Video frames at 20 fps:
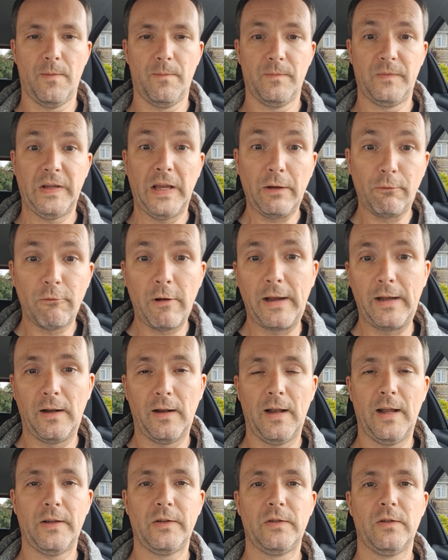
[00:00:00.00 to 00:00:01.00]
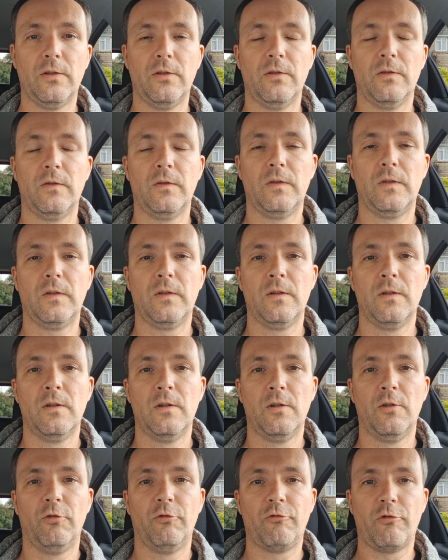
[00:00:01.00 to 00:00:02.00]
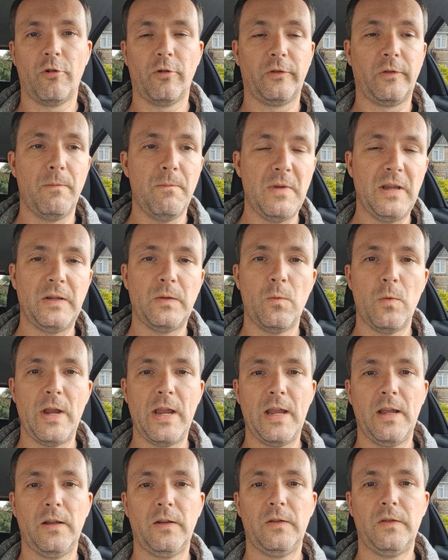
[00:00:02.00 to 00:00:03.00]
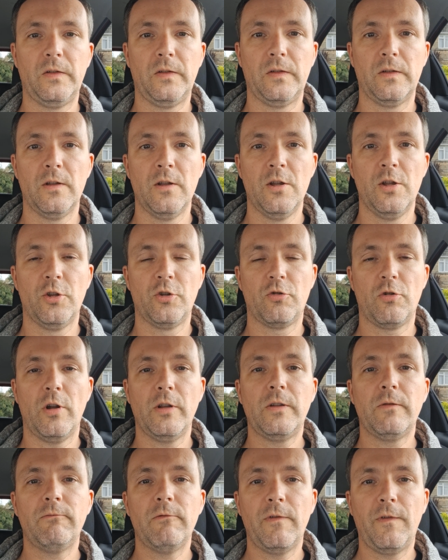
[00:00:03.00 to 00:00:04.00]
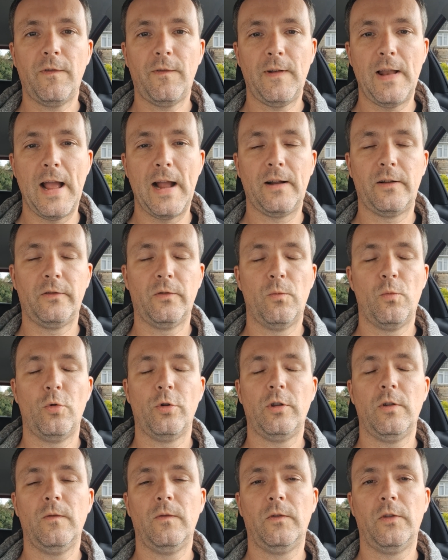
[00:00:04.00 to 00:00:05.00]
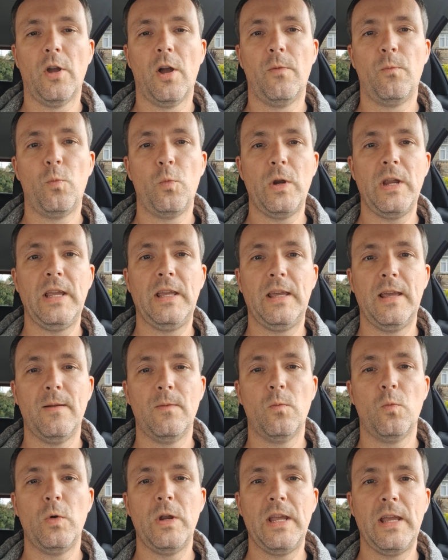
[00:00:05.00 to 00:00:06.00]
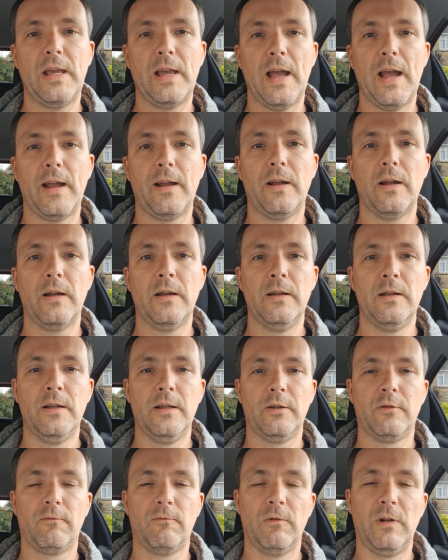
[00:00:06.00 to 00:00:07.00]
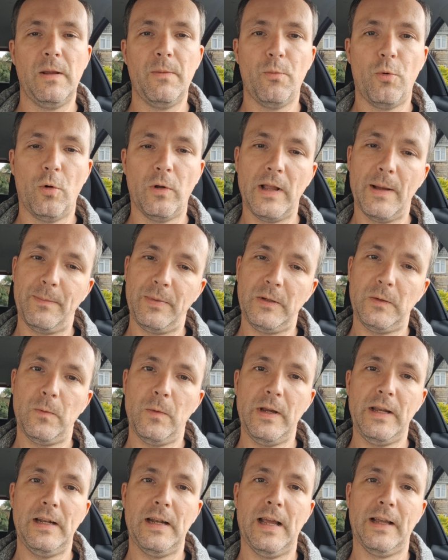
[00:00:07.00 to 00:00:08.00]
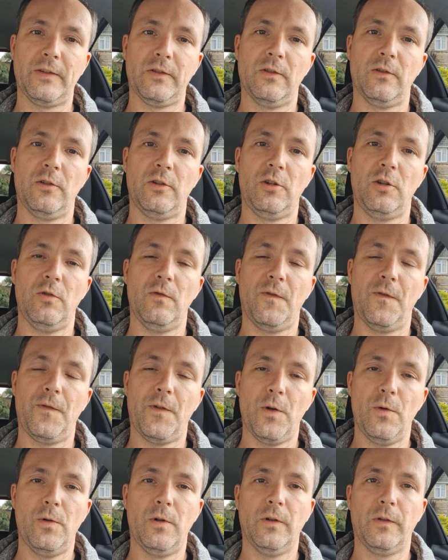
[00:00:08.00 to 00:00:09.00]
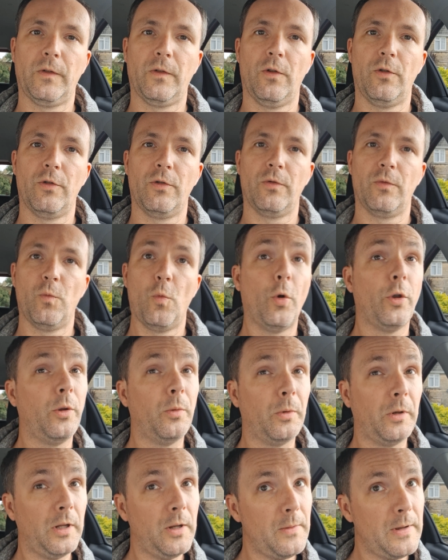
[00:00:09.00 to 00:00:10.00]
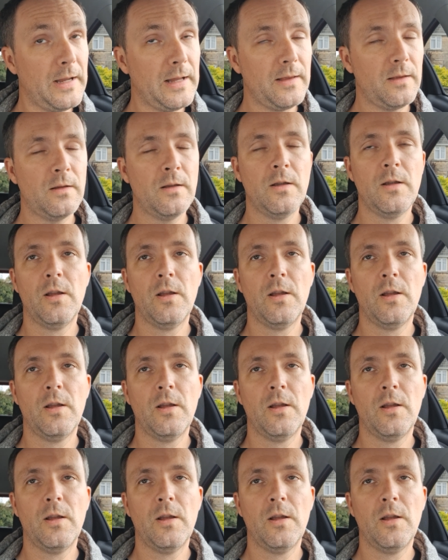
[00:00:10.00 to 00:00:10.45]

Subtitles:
take regular lessons, try not to miss weeks, try to reflect on what you've done week in, week out. It's really important that between lessons you focus on what you were doing,